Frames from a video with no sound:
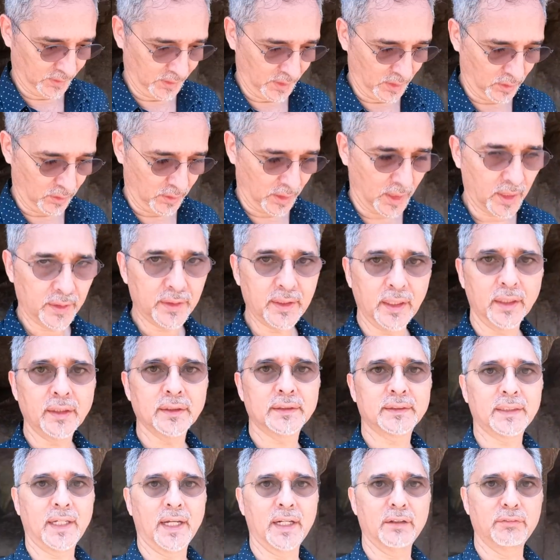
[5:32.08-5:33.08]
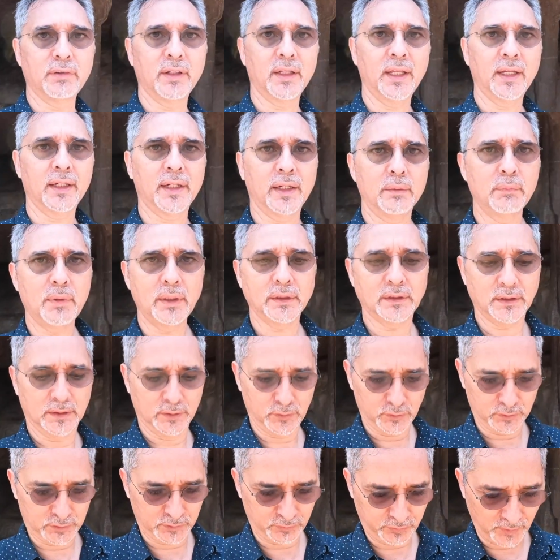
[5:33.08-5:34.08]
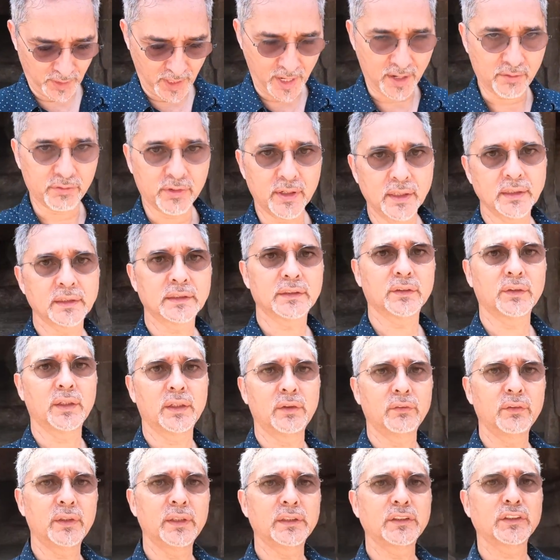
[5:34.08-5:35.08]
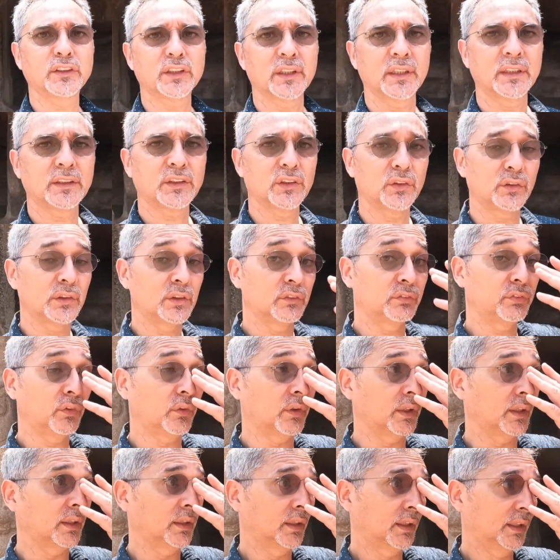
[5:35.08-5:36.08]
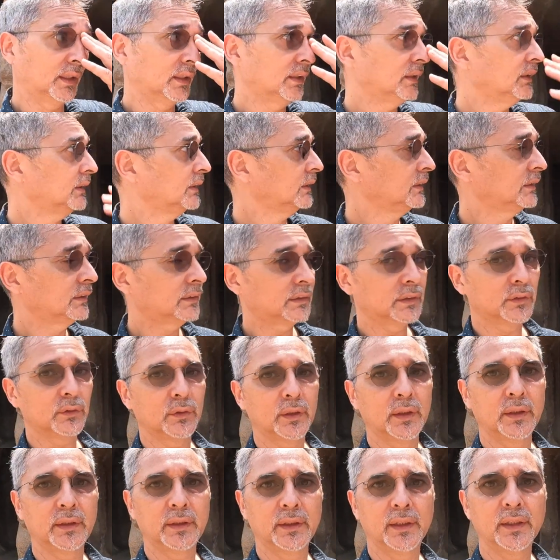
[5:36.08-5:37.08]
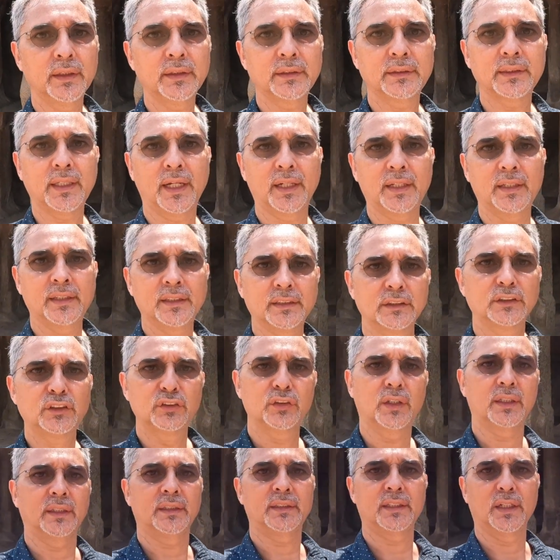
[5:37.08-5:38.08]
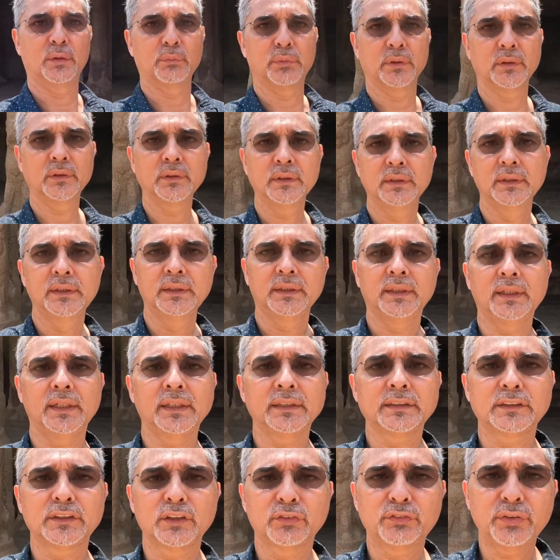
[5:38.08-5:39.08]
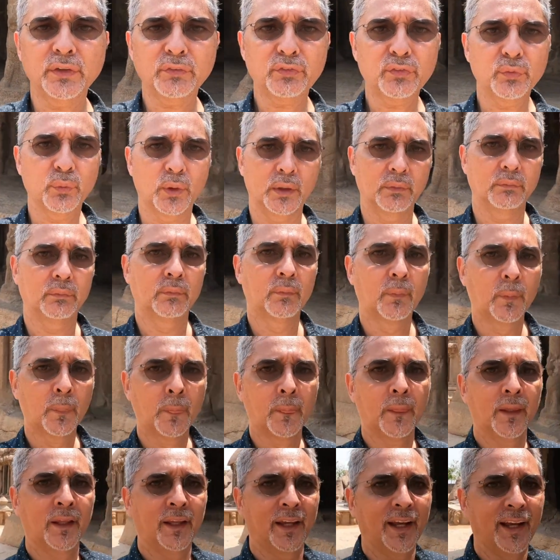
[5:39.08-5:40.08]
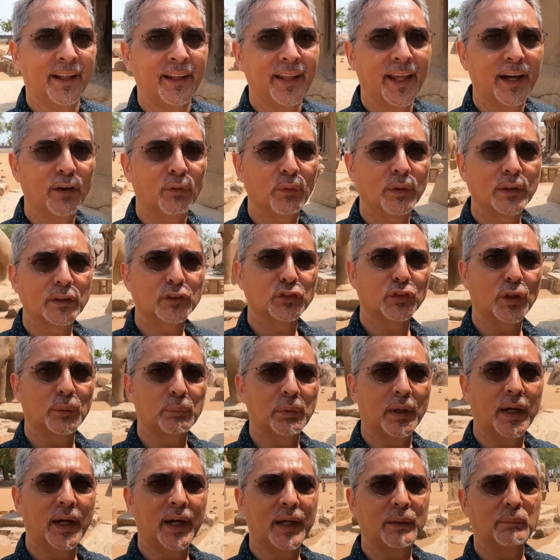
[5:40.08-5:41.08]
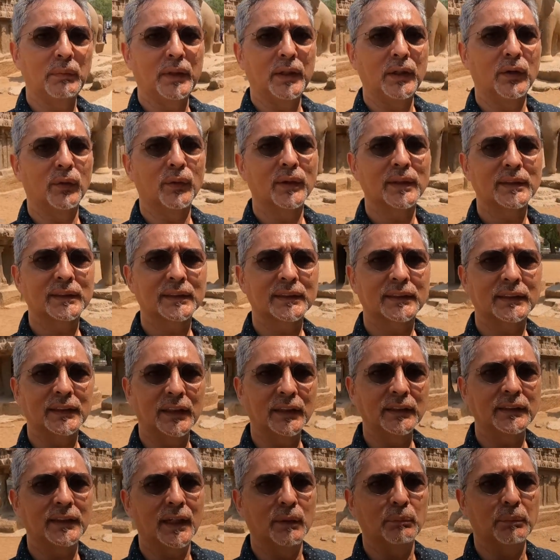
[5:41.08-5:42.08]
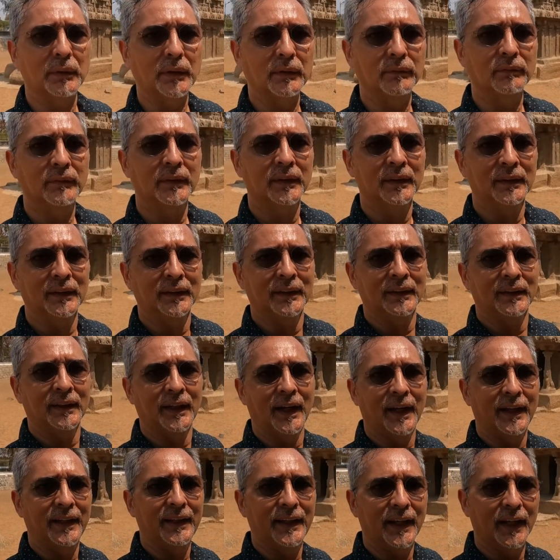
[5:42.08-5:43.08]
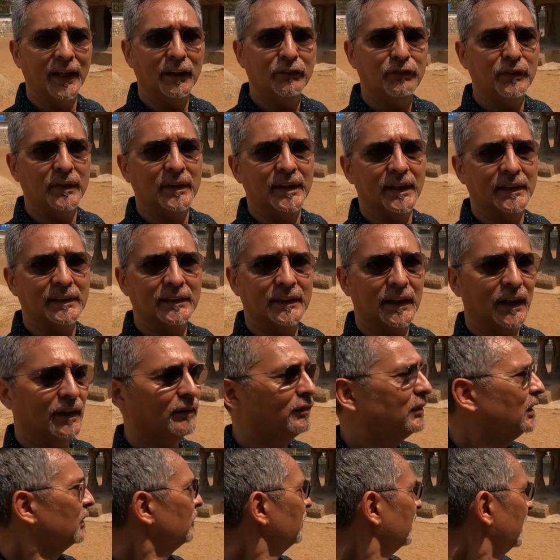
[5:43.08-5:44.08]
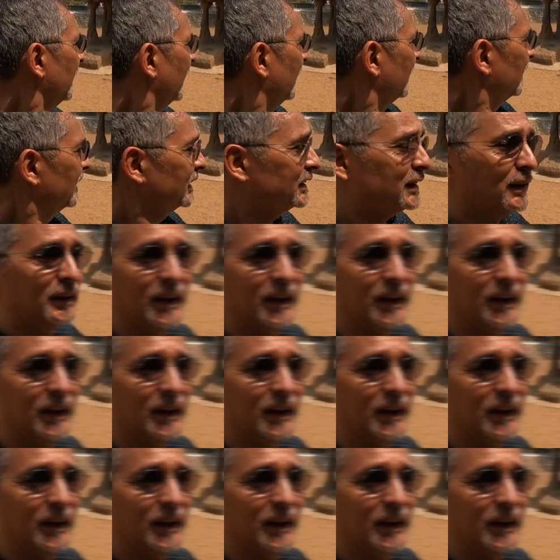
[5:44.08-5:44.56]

Now, on the other side of it, like I mentioned, there's 5, right? So I originally showed you 4. So on the other side of this great temple is the 5th one. And that one is right behind me, known as the Sun Temple. And the elephant that's carved over there, and it's